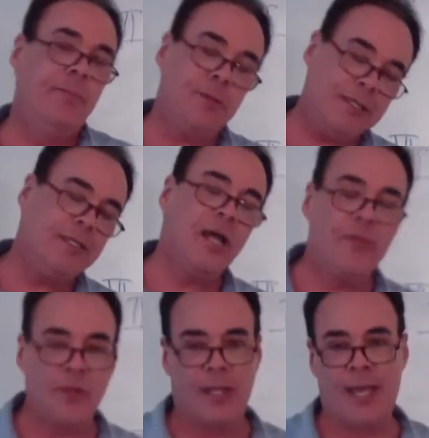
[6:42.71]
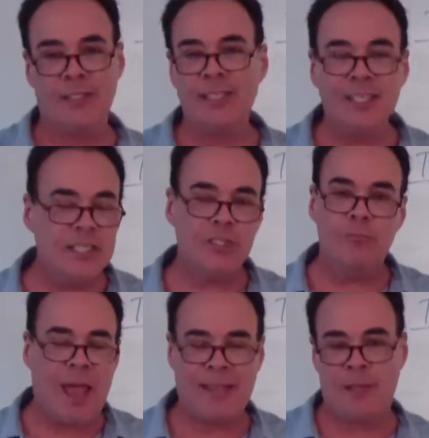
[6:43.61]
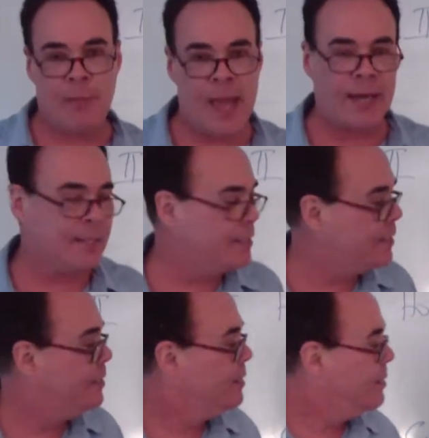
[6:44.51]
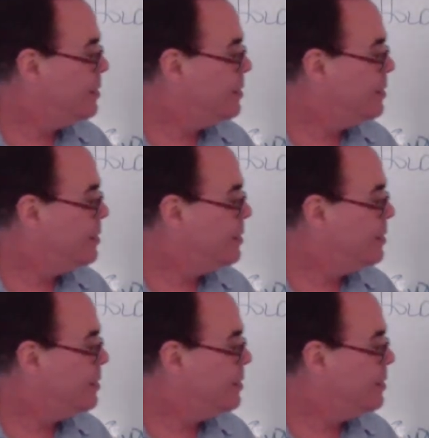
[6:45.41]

But nonetheless, at least mathematically,